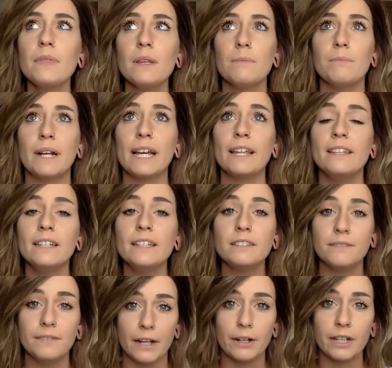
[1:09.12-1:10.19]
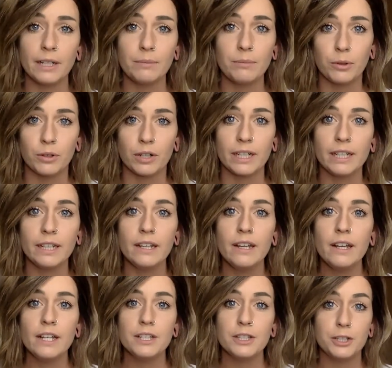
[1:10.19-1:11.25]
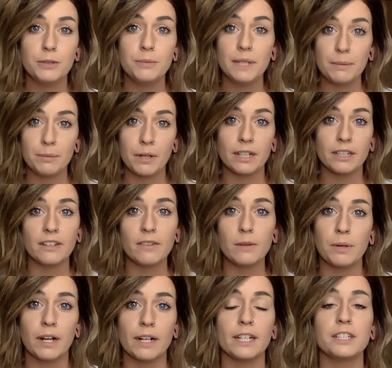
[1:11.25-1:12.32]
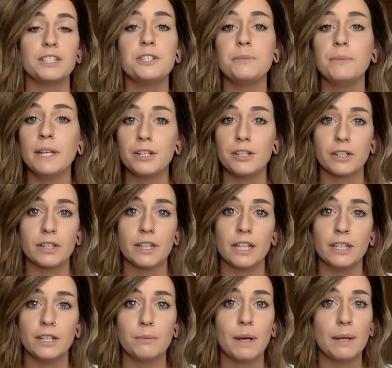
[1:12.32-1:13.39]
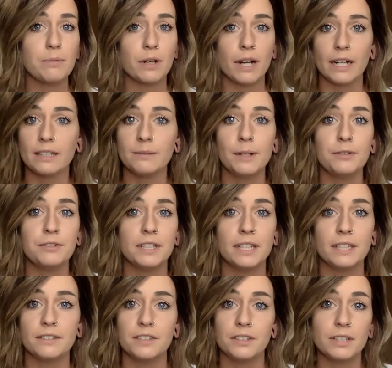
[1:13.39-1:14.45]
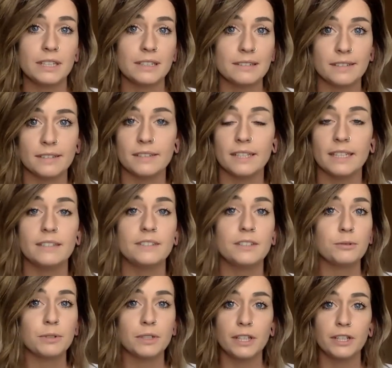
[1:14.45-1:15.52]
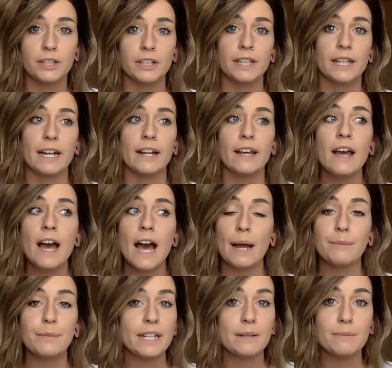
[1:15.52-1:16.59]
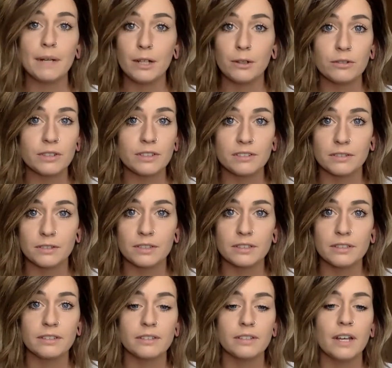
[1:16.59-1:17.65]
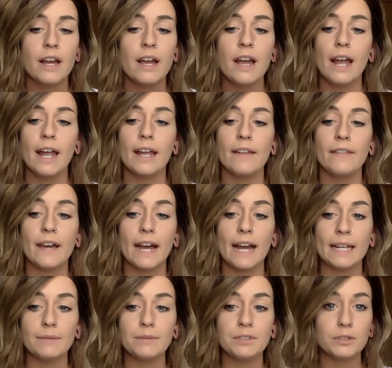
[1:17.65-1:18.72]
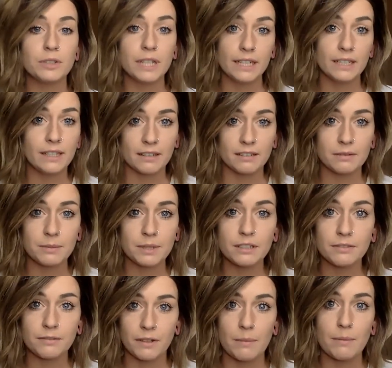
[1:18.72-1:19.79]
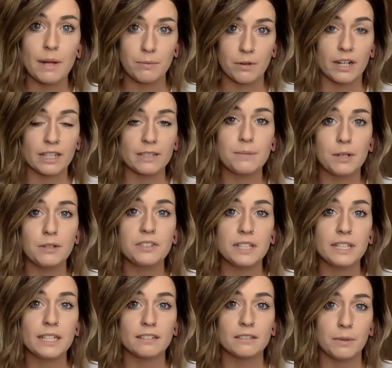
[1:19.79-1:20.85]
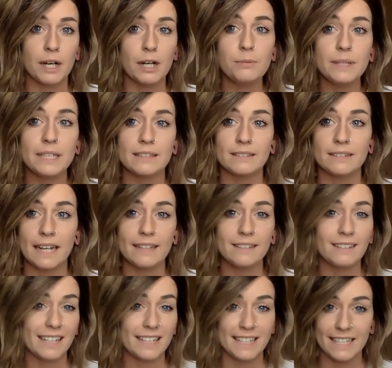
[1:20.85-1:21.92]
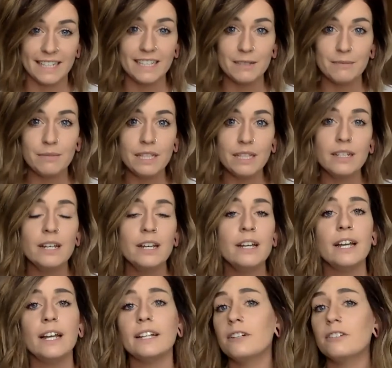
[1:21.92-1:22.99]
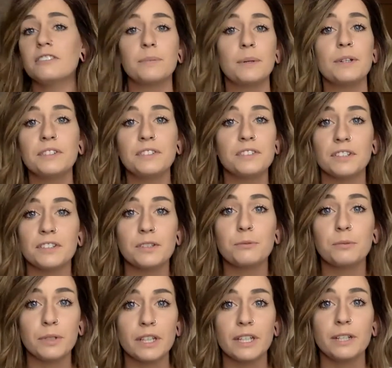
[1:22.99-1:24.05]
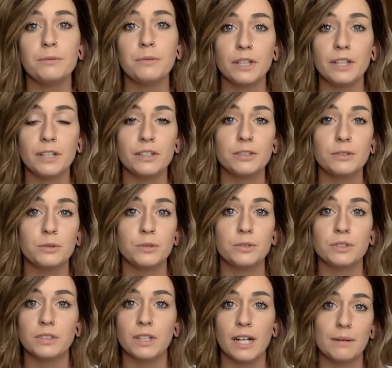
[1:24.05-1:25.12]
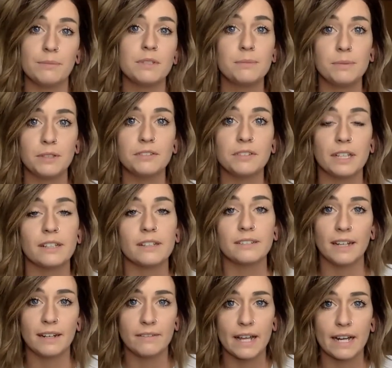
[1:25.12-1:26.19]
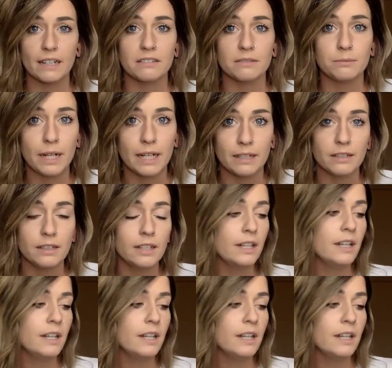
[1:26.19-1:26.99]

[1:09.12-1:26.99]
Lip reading: But I think it's very important to be a product of the product, to make sure that, my product posting is still consistent and still really good, that I'm getting my own results, and that I am still getting customers from my product posting as well, because that is like key to me. And host post is just a really, really good tool to boost on the side of that as well.